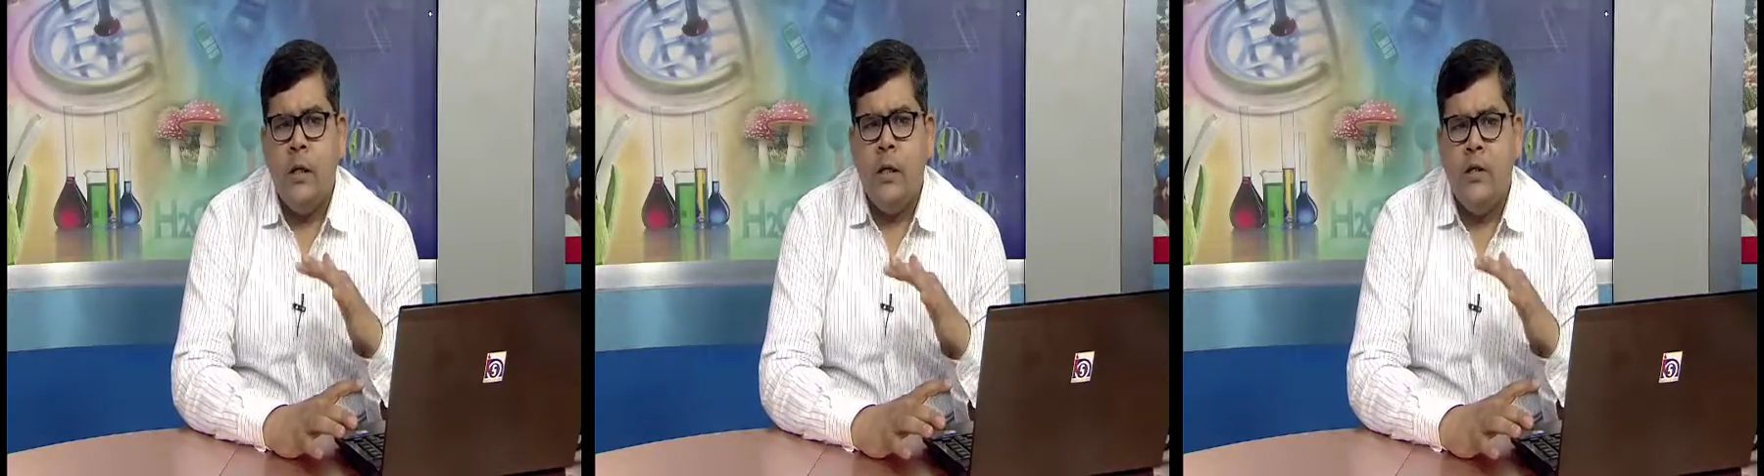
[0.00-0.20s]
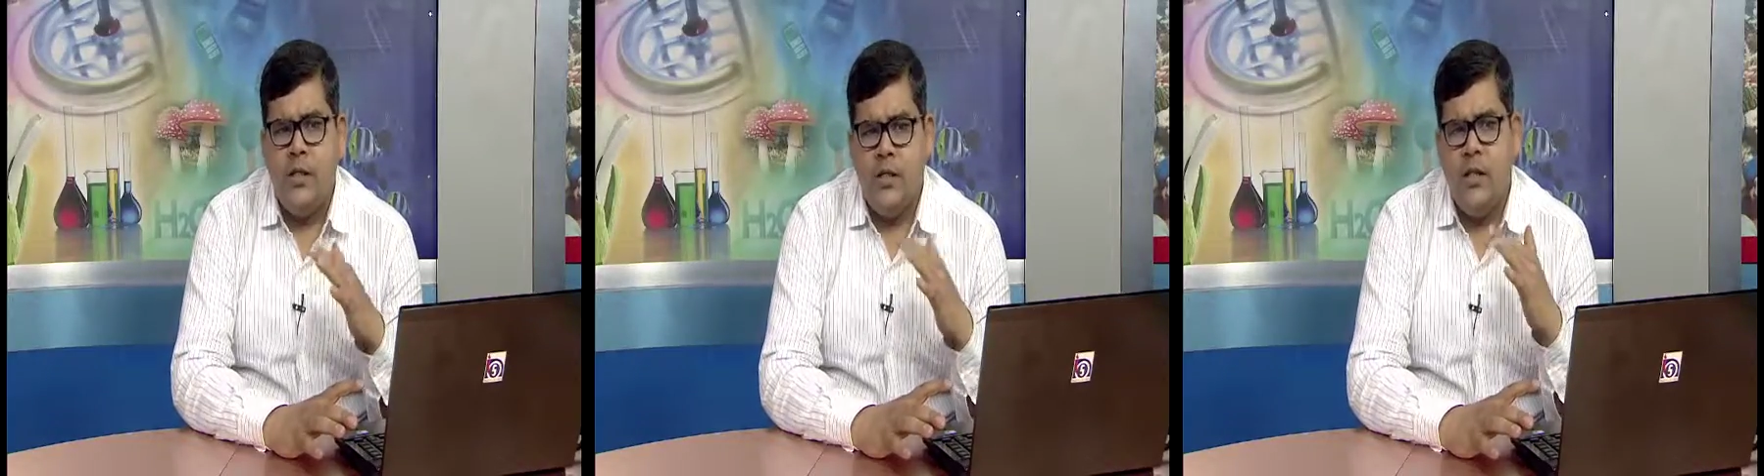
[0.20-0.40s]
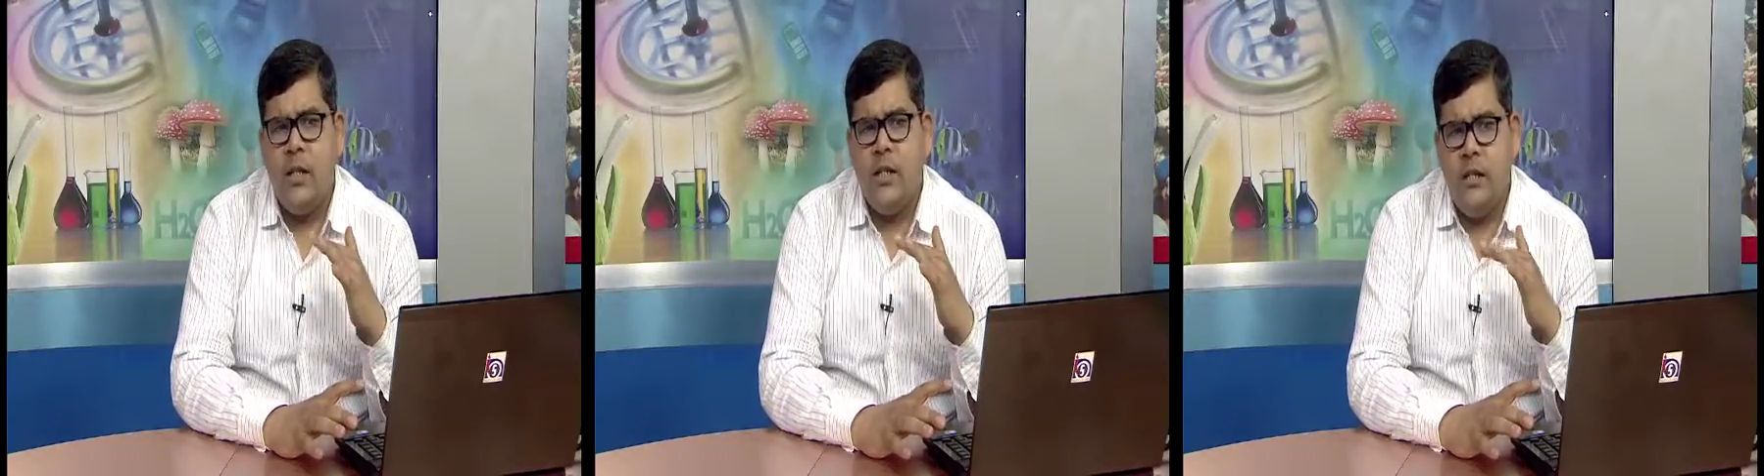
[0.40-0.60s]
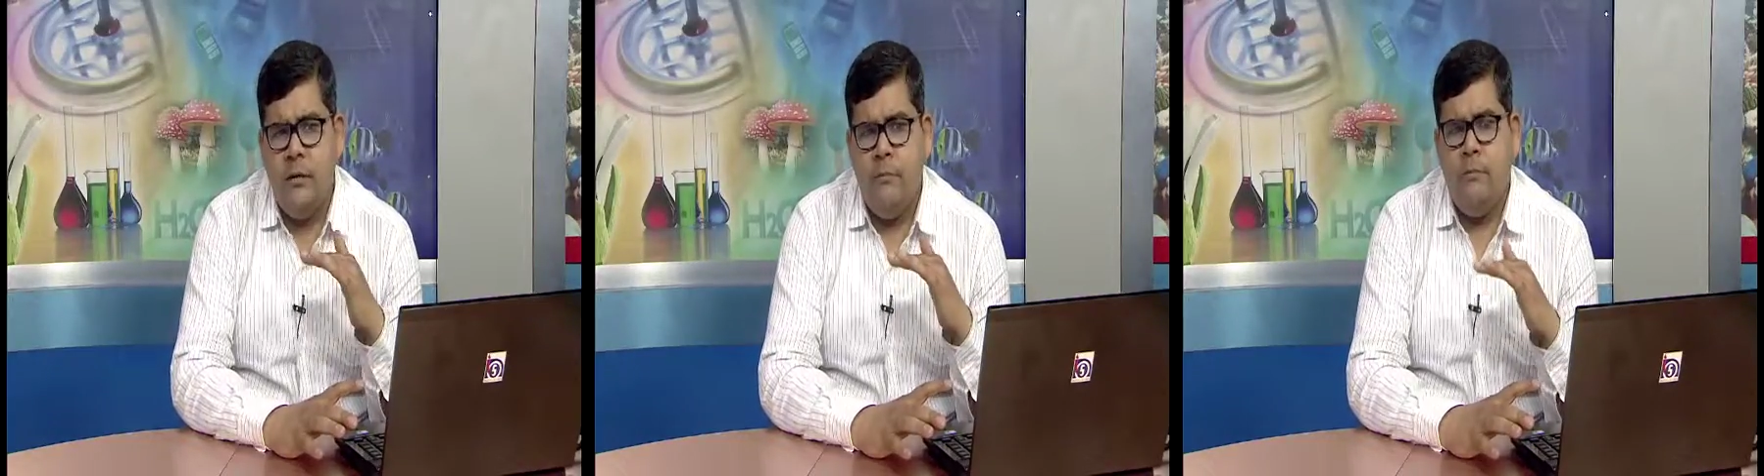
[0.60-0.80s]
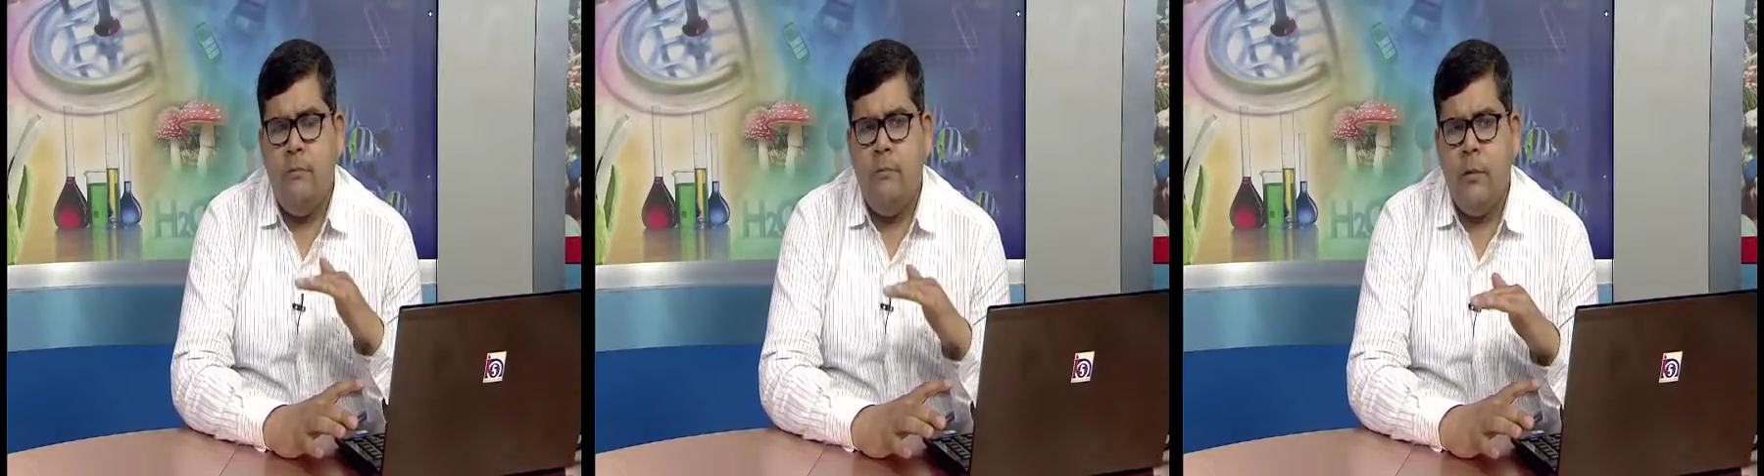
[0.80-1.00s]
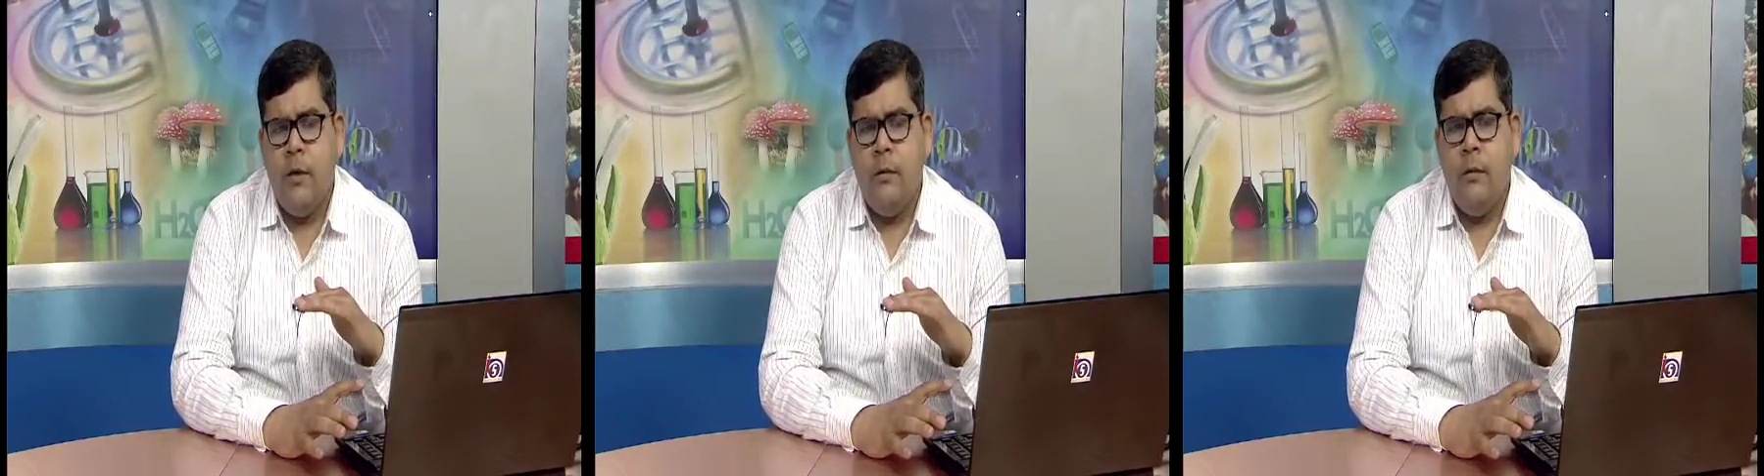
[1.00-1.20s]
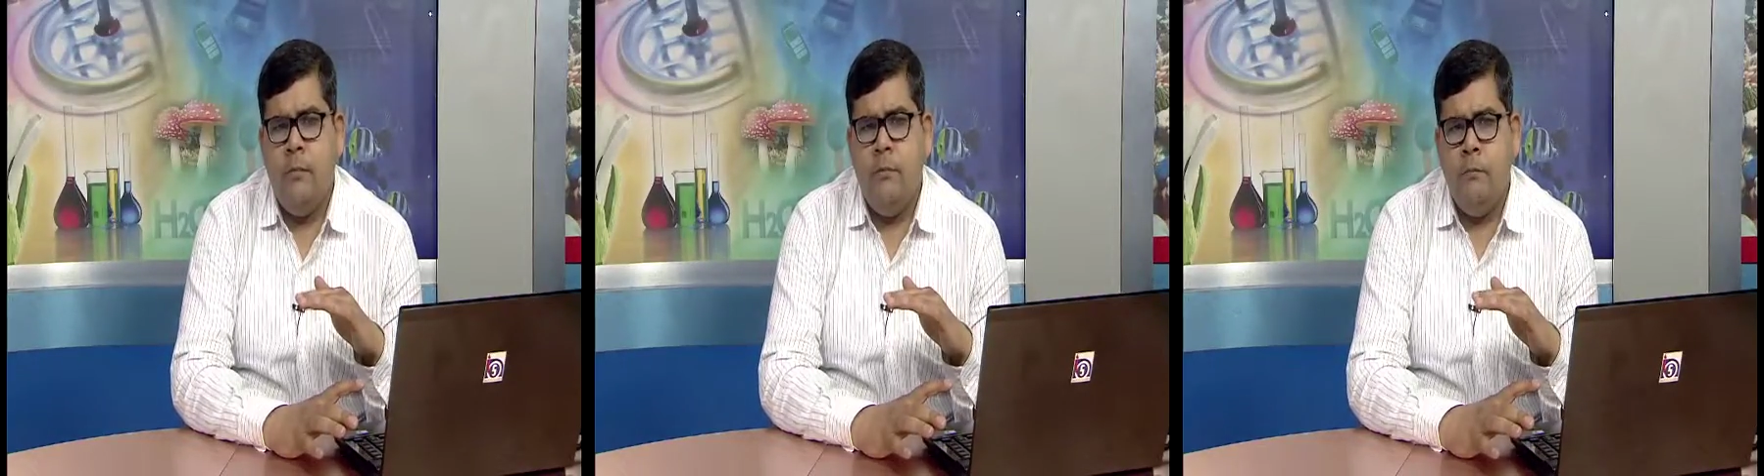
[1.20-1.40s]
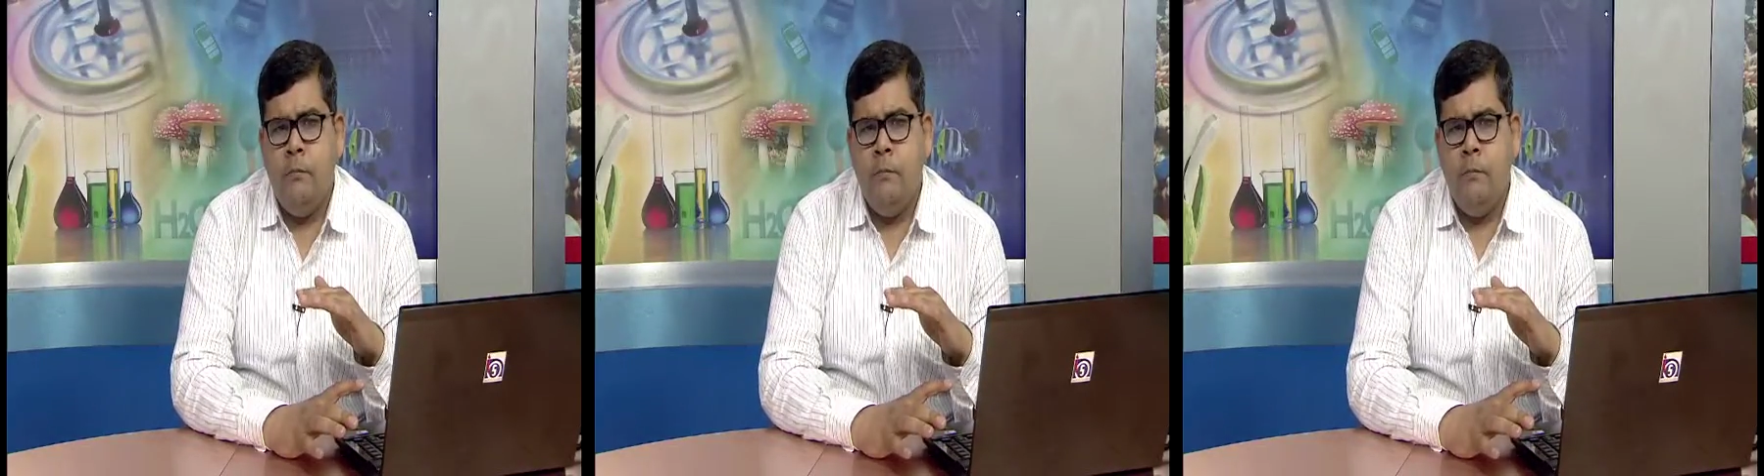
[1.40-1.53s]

These are the